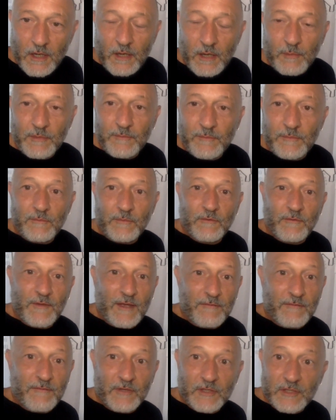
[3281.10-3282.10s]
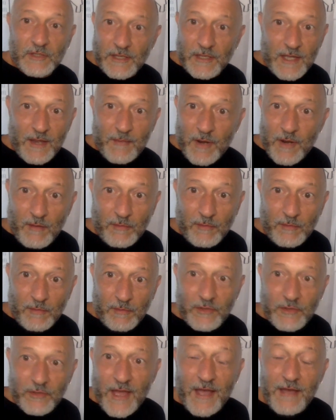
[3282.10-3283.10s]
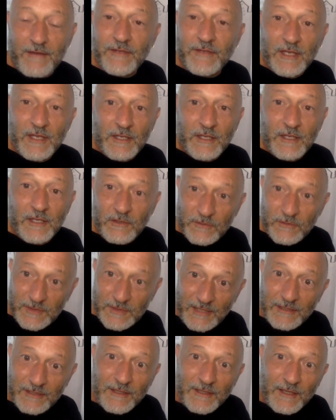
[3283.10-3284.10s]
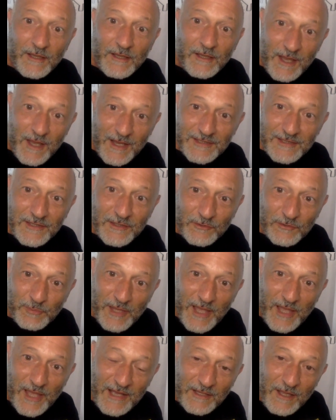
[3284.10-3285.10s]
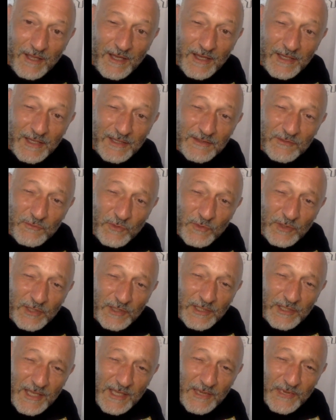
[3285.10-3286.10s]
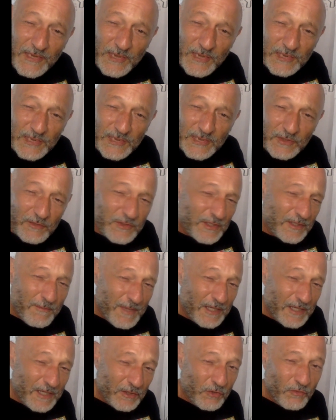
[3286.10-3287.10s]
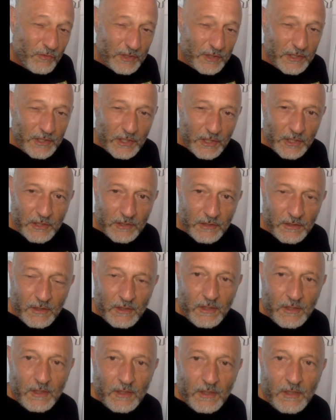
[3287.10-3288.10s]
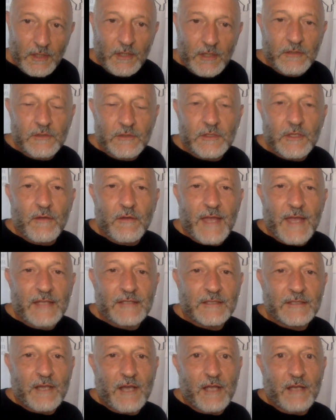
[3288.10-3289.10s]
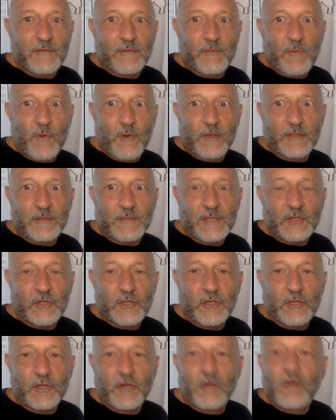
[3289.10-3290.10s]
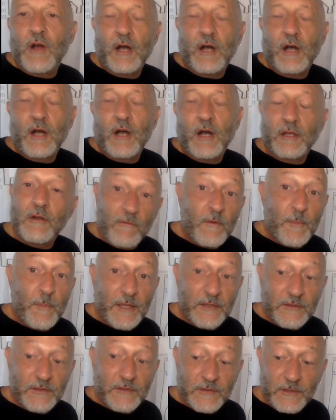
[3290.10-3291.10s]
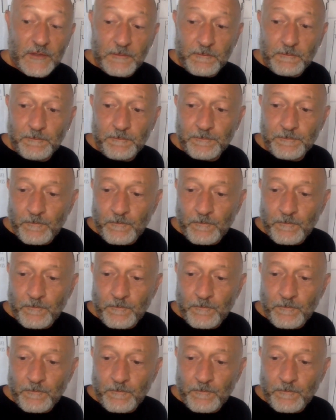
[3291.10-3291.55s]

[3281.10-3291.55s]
I mean, you've ever done that, probably you have. You stayed in the lines, and those black lines really held those colors in there and made it look really good. So that's kind of important to make sure you don't color over pencil.